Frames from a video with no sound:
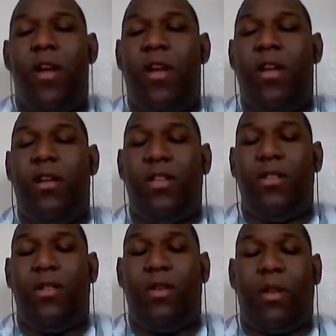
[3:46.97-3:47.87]

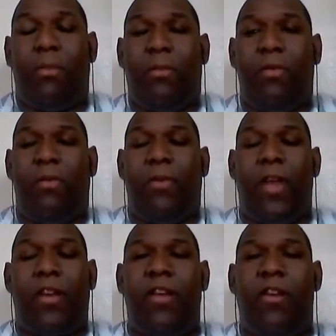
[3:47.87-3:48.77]
you know, to
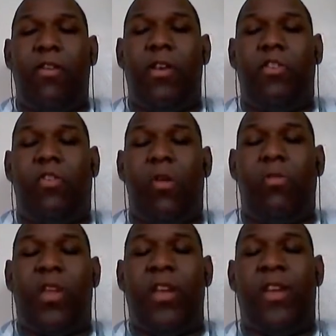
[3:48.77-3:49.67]
protect it. Only the
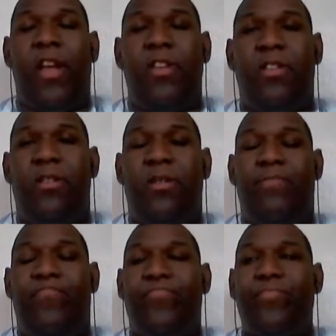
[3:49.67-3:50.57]
Trio D
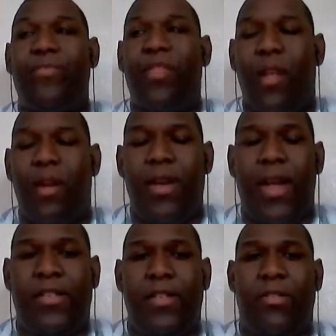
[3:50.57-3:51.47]
Danger.
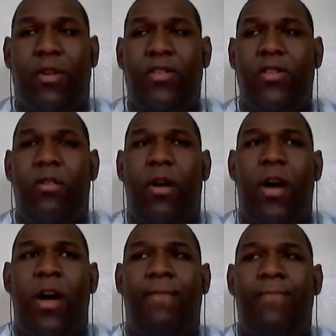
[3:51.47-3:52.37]
Next is
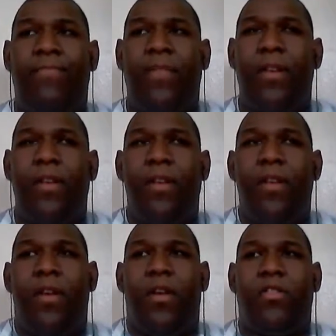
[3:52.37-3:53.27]
also
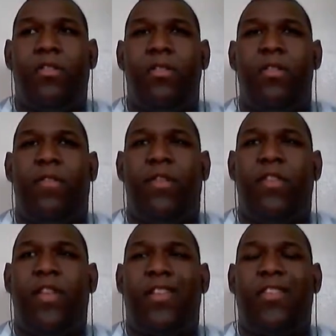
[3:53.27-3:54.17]

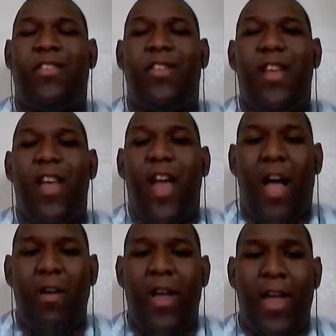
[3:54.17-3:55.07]
Universe 6.
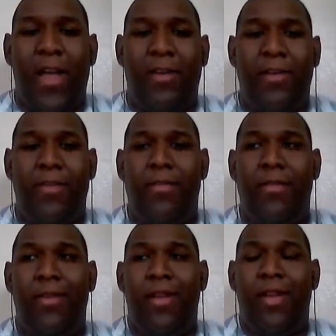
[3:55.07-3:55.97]
How Hit
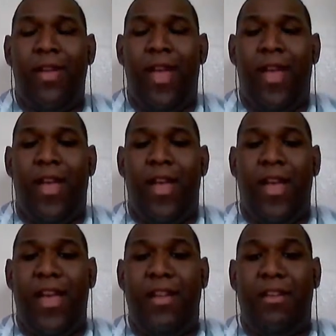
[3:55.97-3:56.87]

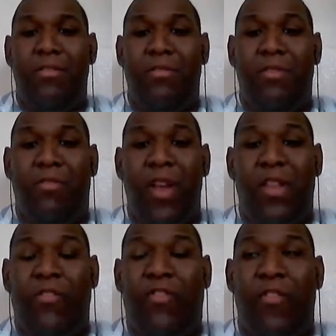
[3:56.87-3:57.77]

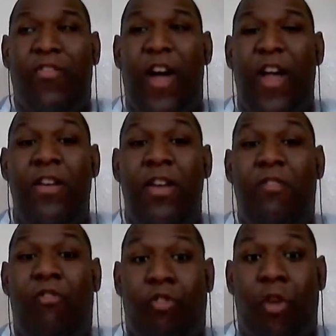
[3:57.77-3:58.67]
went to find
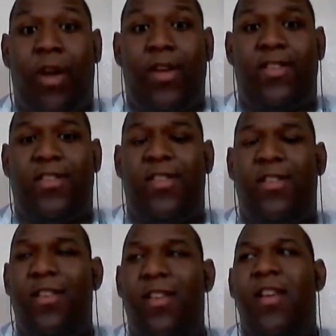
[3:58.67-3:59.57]
Frost.
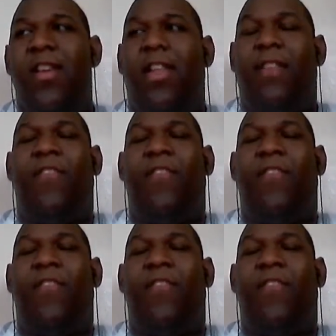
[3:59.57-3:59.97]
Like,